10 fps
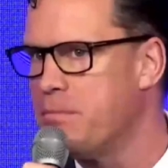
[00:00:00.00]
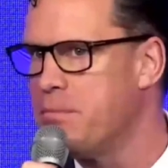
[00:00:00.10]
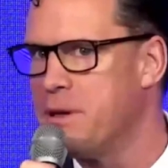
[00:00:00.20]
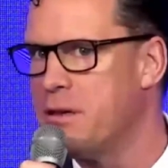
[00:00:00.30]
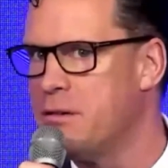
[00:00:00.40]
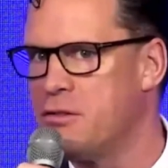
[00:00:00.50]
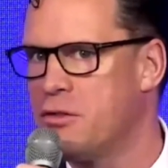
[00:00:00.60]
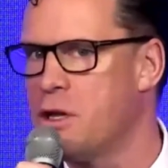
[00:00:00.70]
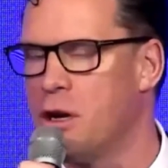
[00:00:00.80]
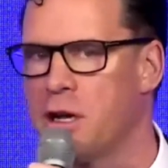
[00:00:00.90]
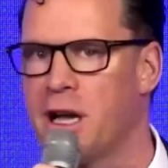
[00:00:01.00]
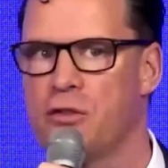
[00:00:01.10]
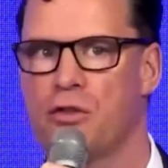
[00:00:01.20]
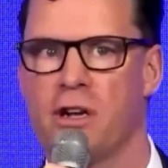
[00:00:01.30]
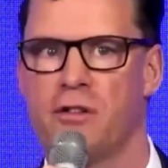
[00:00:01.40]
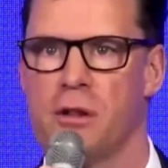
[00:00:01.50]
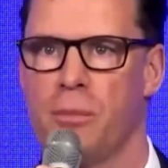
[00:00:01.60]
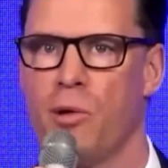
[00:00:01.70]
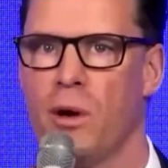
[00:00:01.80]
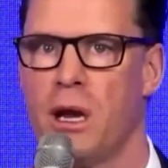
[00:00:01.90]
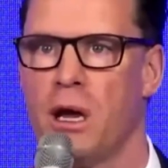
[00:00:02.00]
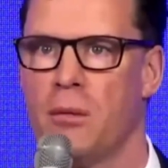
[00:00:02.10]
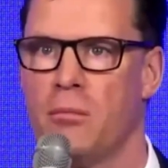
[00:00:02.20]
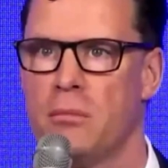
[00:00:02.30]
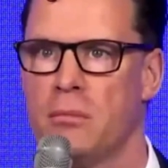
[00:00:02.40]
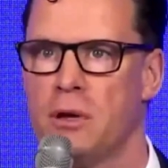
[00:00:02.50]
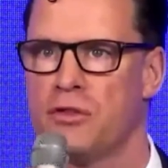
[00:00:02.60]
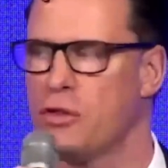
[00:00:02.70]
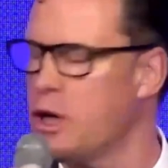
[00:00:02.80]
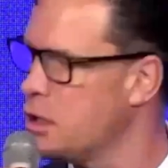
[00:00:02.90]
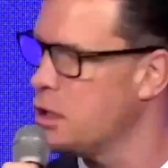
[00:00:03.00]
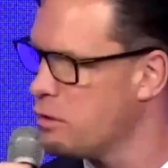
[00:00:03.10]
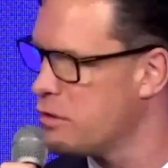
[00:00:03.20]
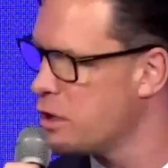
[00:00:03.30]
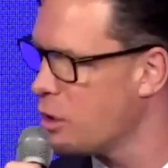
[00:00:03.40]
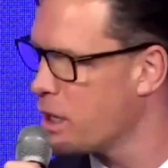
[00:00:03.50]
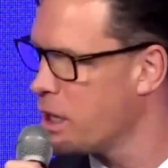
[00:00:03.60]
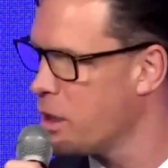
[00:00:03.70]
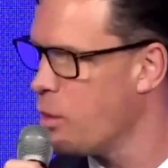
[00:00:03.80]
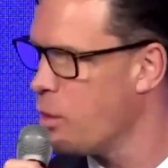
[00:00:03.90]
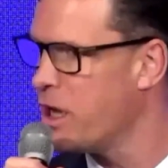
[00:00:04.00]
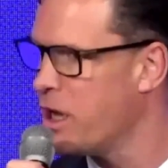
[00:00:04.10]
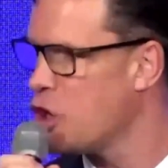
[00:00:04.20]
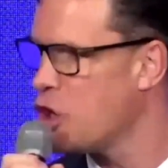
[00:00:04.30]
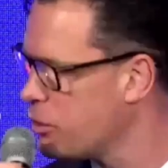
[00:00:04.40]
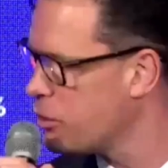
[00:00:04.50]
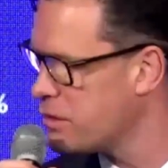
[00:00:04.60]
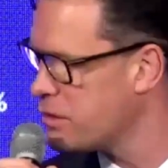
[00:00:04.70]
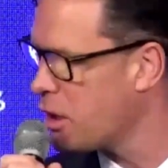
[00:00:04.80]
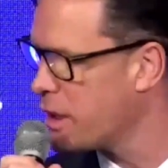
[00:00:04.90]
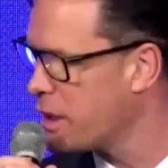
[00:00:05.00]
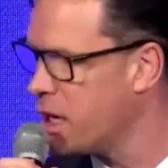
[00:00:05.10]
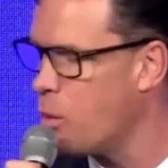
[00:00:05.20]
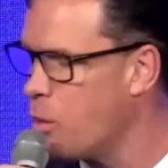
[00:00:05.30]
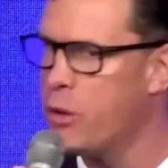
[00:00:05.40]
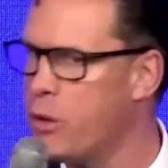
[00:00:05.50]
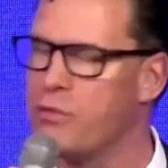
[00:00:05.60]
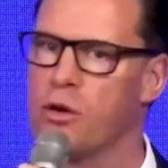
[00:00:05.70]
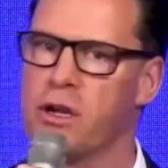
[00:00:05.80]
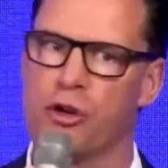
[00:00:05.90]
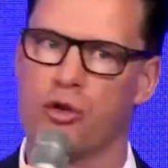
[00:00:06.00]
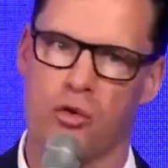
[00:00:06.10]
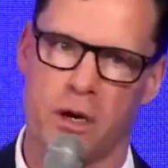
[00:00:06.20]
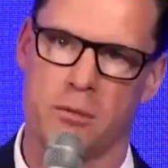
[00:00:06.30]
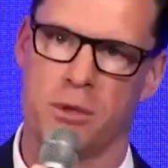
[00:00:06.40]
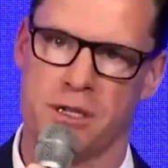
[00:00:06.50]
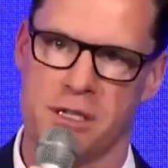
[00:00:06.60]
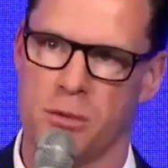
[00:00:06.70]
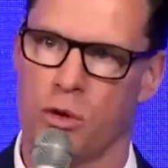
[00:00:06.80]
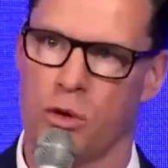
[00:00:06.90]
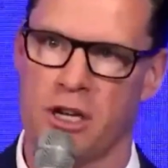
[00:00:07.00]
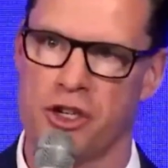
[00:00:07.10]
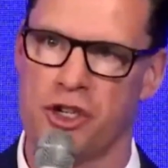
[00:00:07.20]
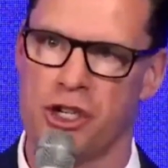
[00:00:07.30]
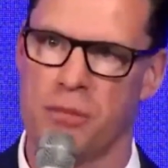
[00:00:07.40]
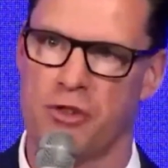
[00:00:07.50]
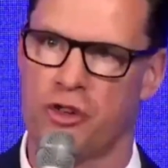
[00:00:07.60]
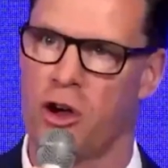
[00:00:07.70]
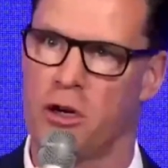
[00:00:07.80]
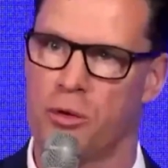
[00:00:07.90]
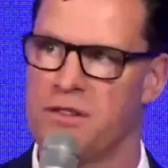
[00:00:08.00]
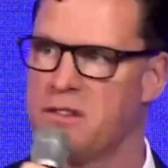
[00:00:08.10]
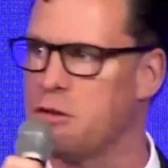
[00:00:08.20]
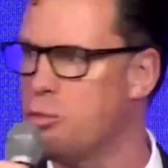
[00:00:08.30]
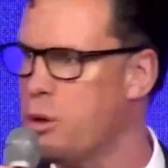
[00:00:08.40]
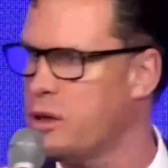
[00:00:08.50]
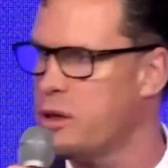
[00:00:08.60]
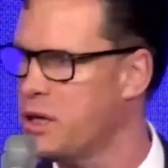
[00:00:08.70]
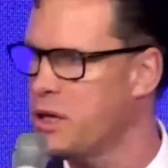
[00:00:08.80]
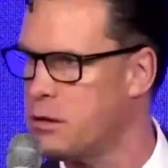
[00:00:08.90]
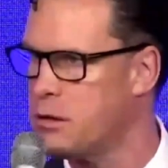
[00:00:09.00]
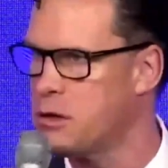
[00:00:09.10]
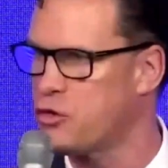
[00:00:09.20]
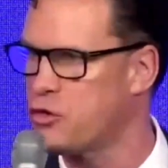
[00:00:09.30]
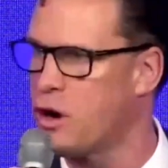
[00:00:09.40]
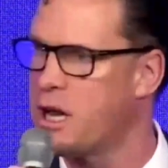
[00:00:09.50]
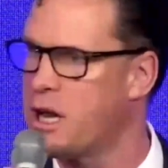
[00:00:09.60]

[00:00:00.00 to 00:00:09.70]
be cut straight to the point. Australia isn't going anywhere. China isn't going anywhere. We've got incredibly deep relationships. China is still, by the length of the strait,